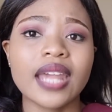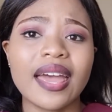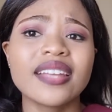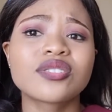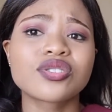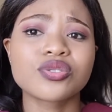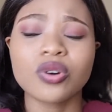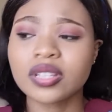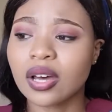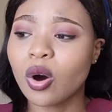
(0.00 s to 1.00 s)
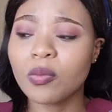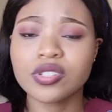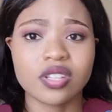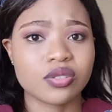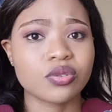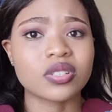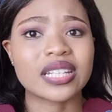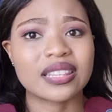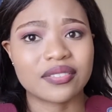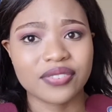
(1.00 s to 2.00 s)
it's stored, the hormones are stored
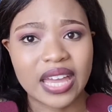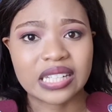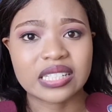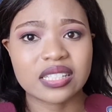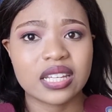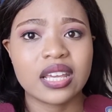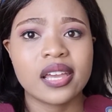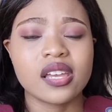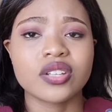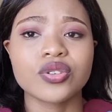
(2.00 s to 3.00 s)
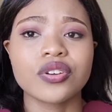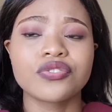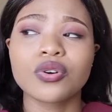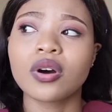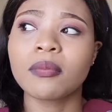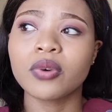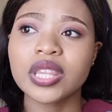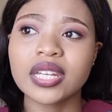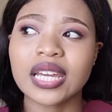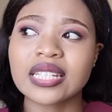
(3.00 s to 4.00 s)
in the fat. Now, so if you are more
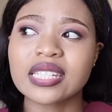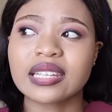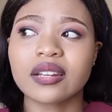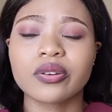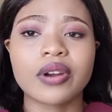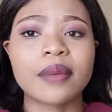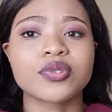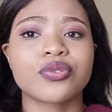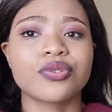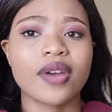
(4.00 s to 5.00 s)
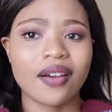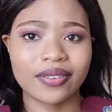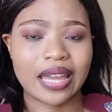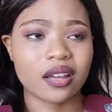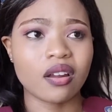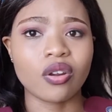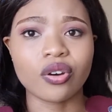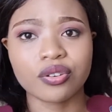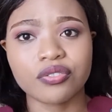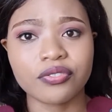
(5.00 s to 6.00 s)
than 90 kilograms or you have like a lot
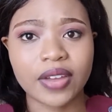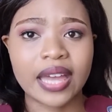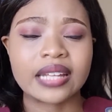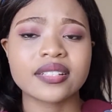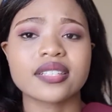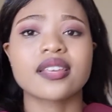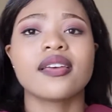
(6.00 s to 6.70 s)
of fat,